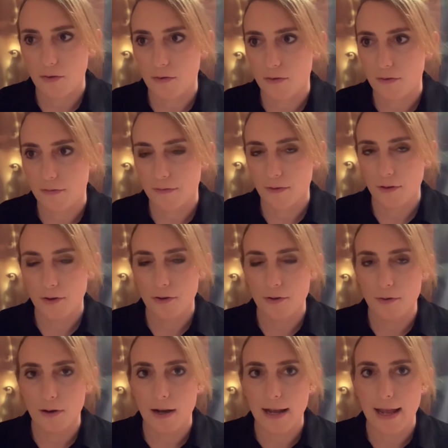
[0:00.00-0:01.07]
of who
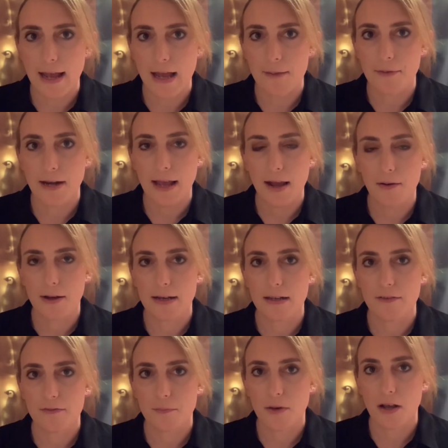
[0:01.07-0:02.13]
I am and how I
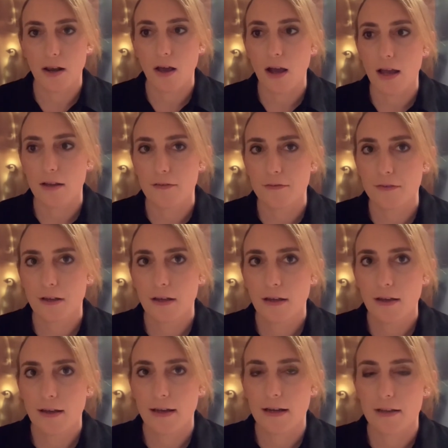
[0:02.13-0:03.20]
lived my life.
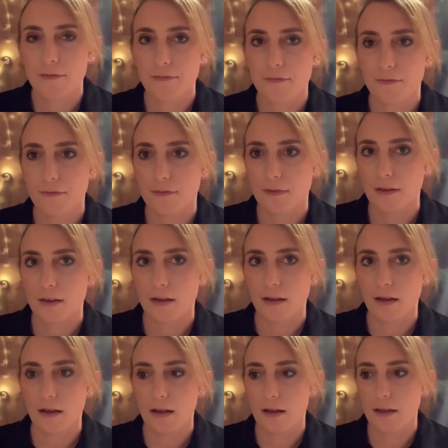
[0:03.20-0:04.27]
And if
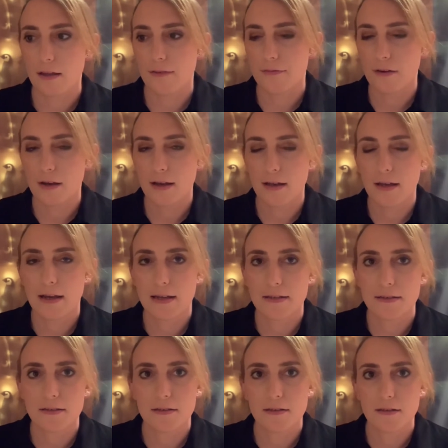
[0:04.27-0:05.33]
I had
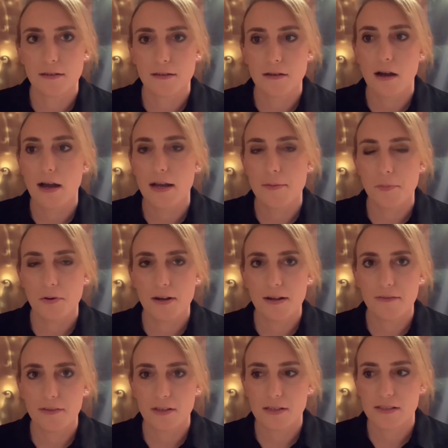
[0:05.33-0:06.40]
died
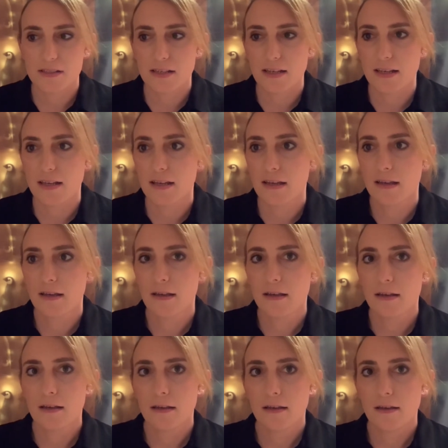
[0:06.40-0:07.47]
previously
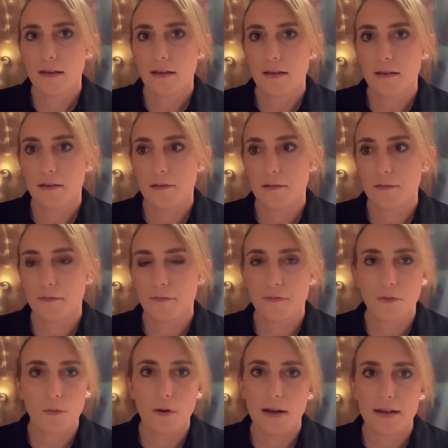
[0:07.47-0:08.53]

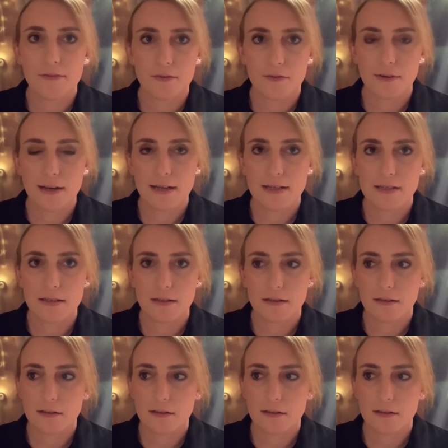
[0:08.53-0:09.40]
for whatever reason,